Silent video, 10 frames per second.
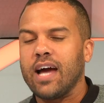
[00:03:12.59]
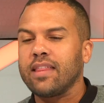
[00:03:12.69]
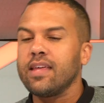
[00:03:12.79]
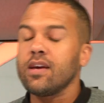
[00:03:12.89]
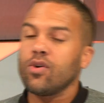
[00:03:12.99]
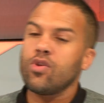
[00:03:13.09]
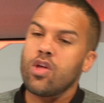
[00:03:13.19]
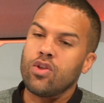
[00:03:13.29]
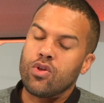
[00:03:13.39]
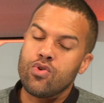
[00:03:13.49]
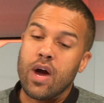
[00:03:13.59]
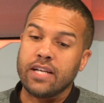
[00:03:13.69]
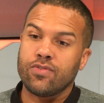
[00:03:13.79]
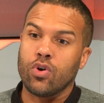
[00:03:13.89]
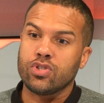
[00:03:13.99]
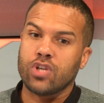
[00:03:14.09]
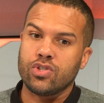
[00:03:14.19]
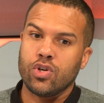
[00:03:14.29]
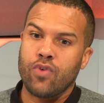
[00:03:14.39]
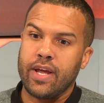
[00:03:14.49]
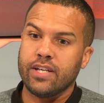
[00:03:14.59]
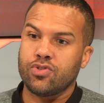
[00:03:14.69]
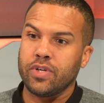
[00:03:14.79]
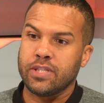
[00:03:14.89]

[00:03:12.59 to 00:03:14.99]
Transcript: I think you know you guys have got such a great history,